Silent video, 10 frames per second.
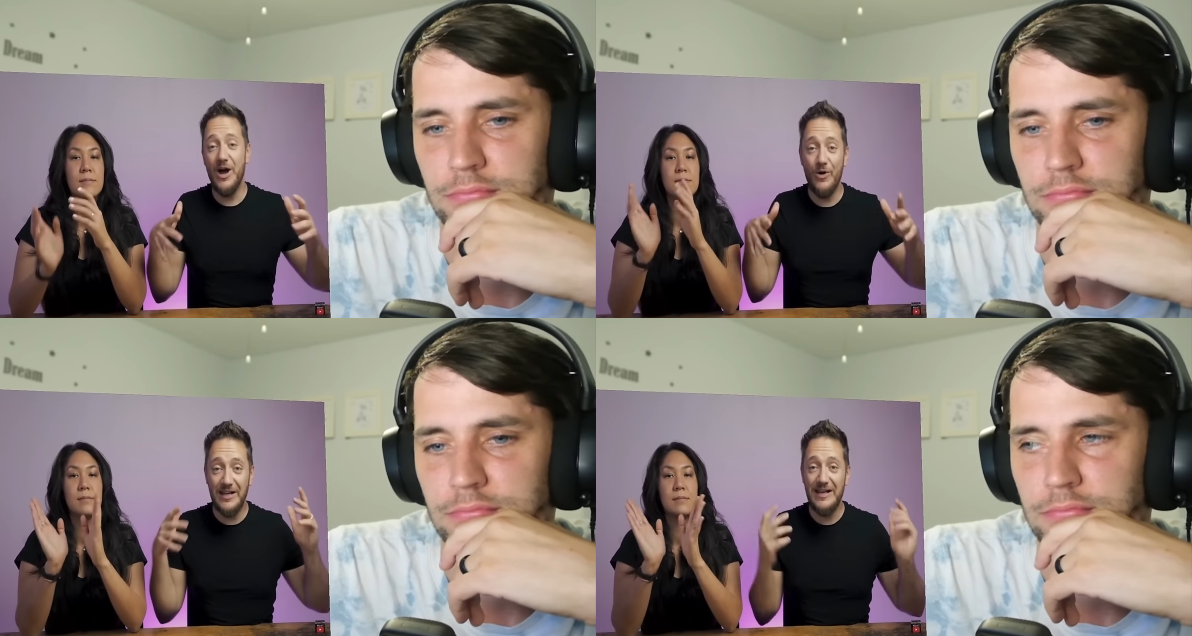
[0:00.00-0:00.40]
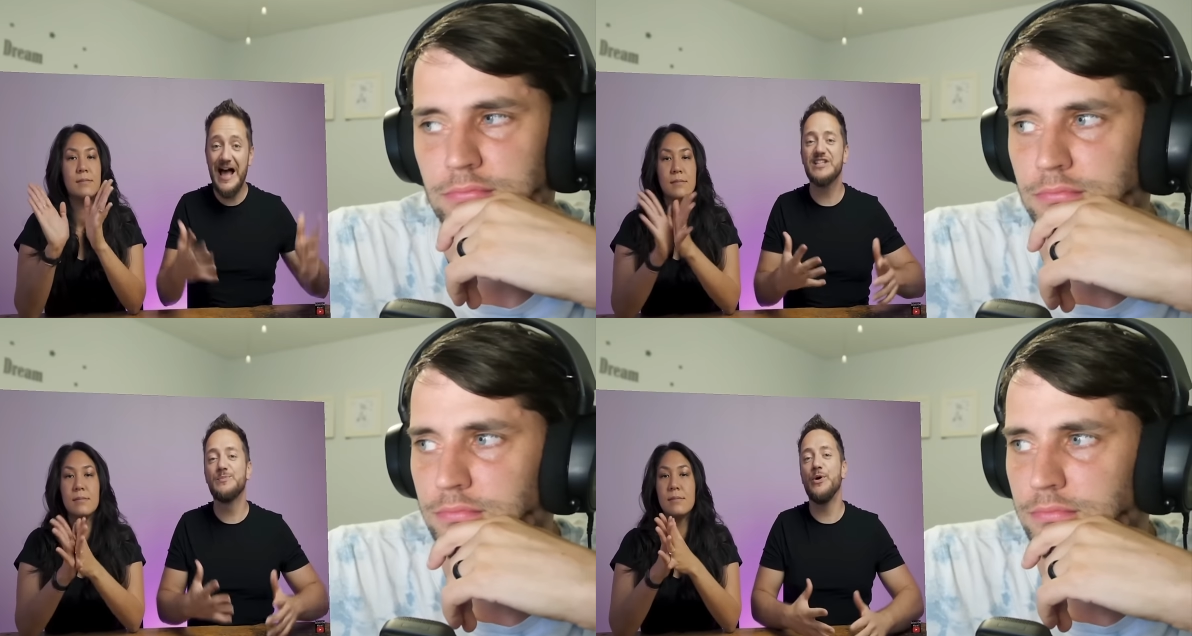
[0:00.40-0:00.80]
Speaker 1: our
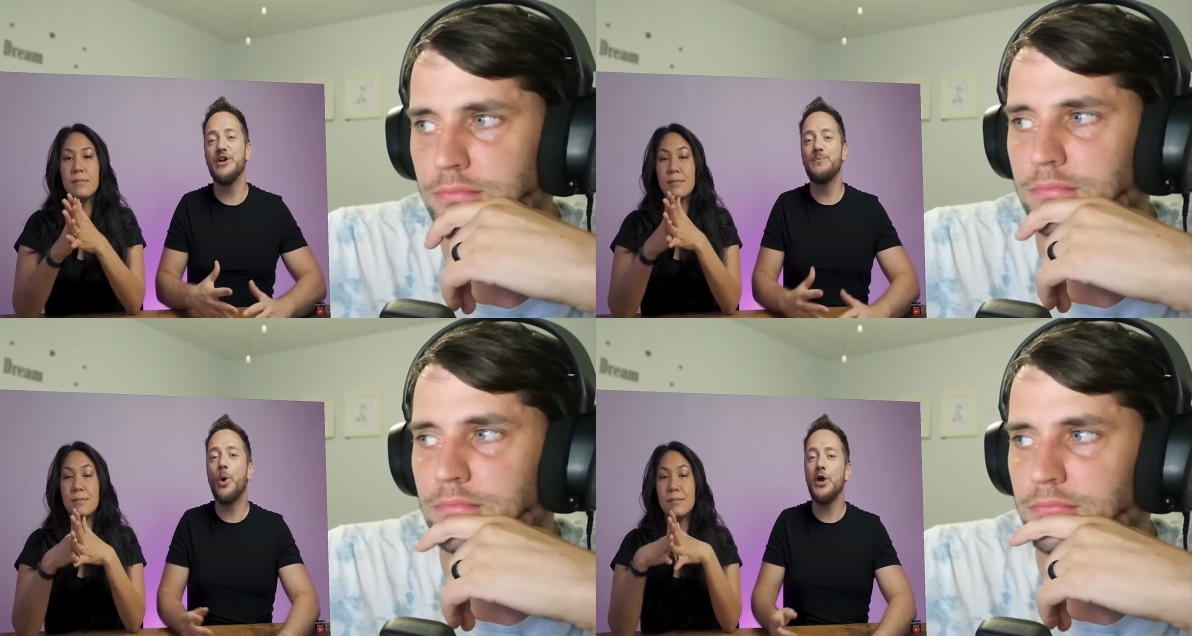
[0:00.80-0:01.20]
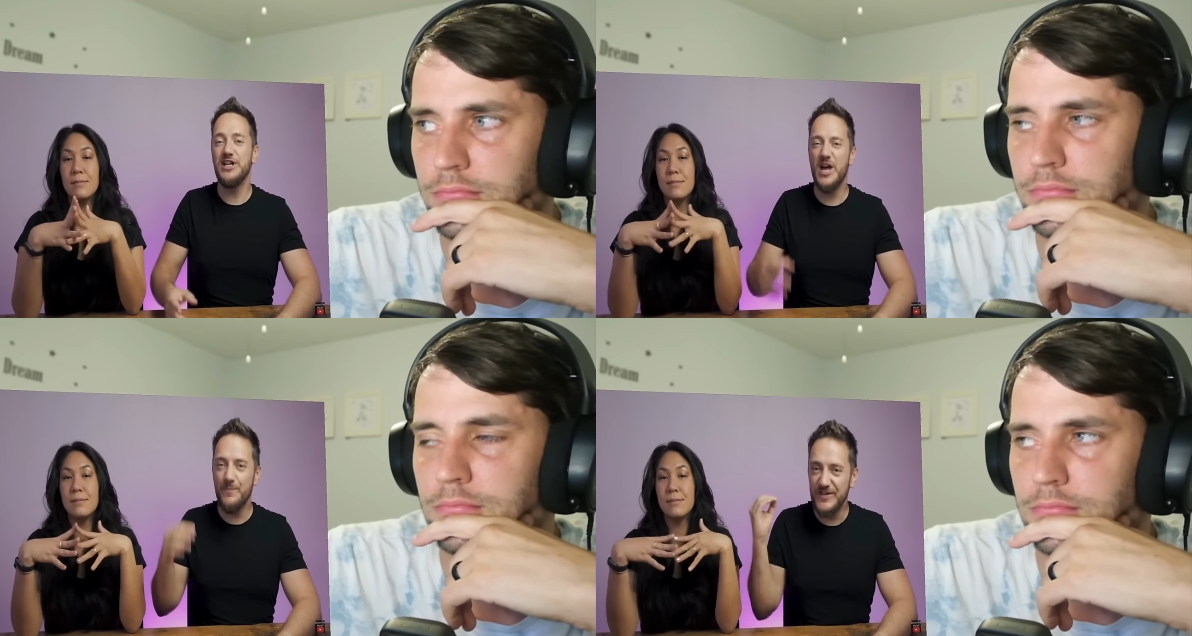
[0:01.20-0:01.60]
last point,
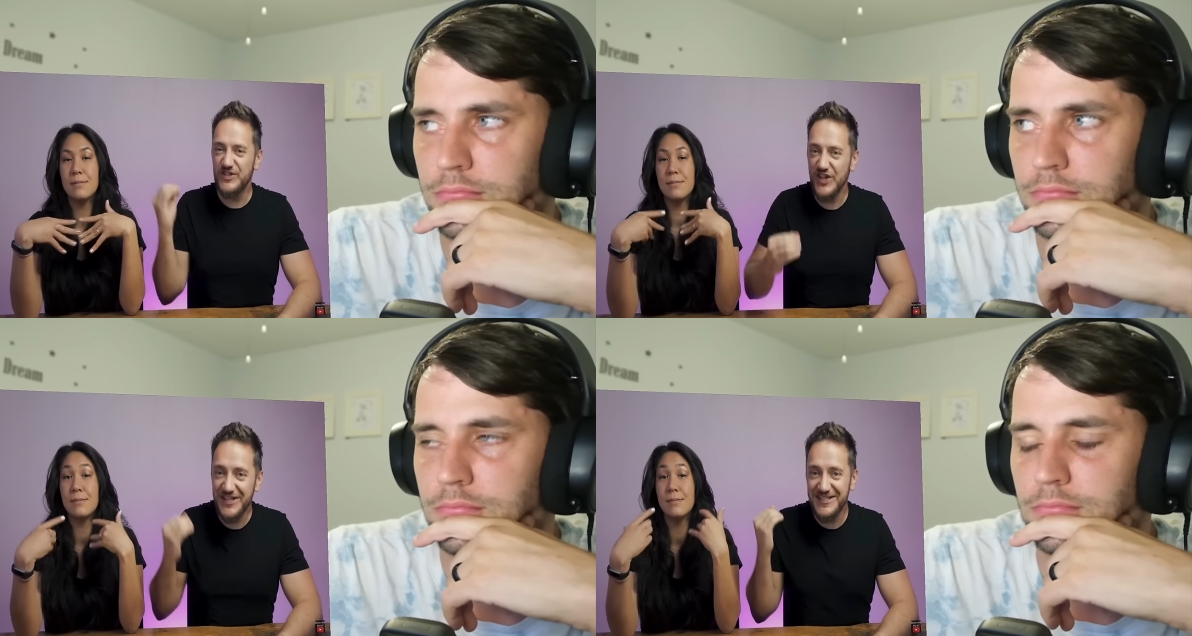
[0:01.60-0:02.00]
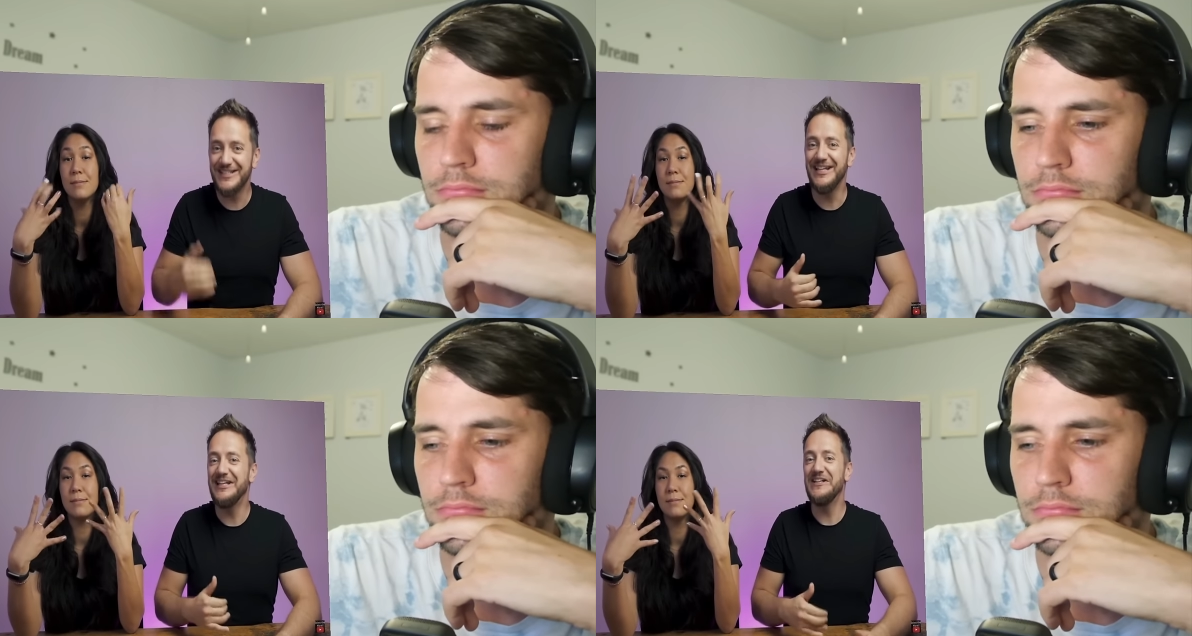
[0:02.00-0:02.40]
point number
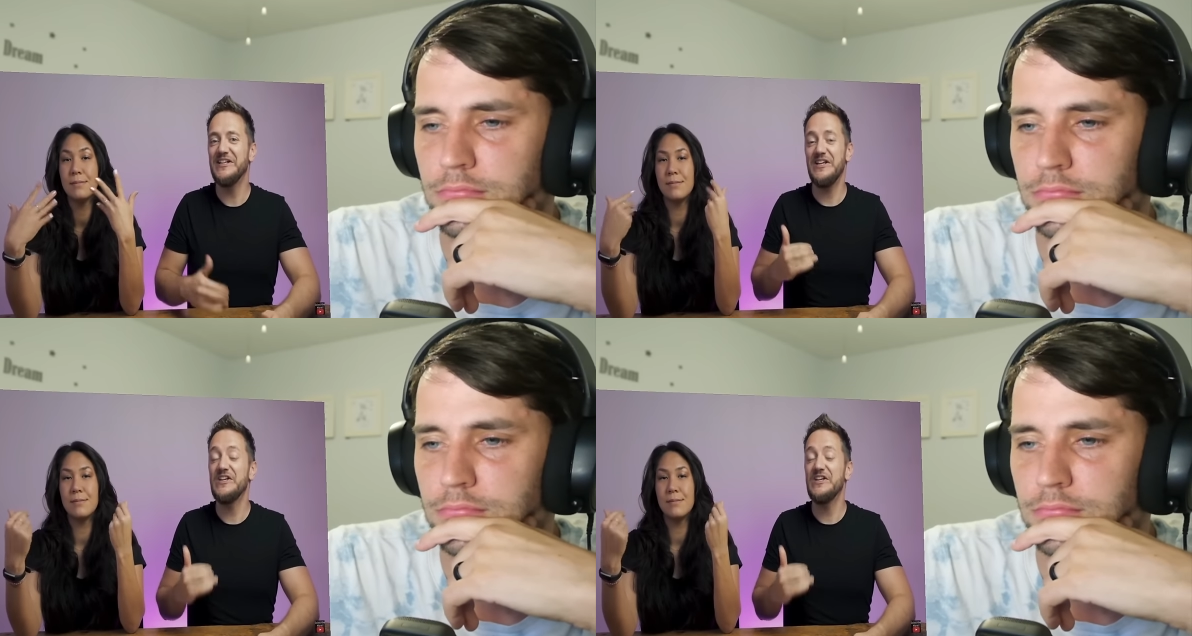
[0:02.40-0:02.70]
16,